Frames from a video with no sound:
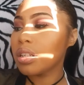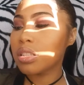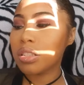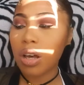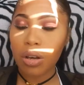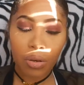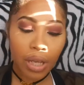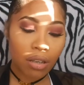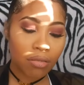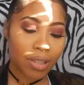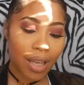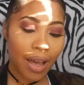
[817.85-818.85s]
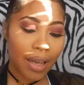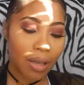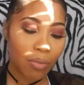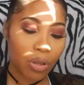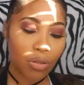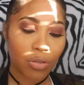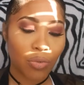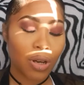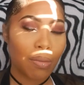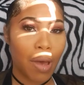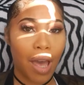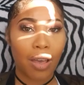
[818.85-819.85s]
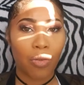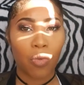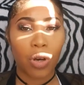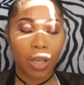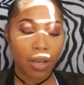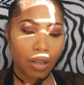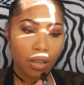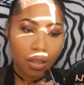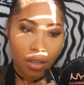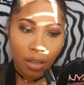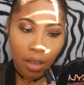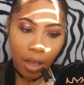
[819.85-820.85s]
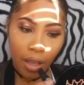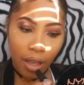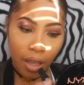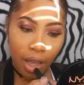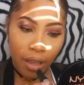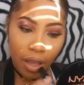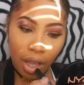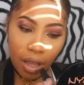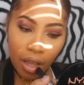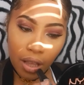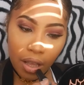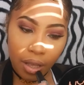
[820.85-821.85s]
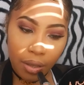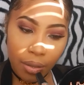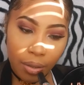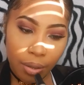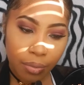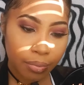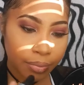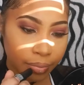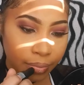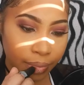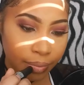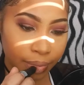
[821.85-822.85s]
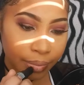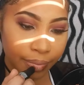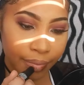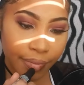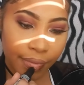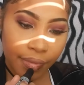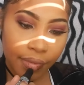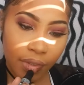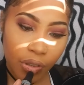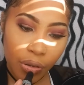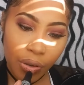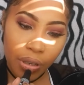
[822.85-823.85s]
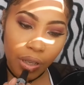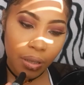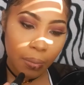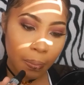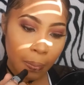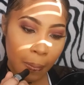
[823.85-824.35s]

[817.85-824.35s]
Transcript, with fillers: So, and yeah, I am using one matte and one uh um uh, cream.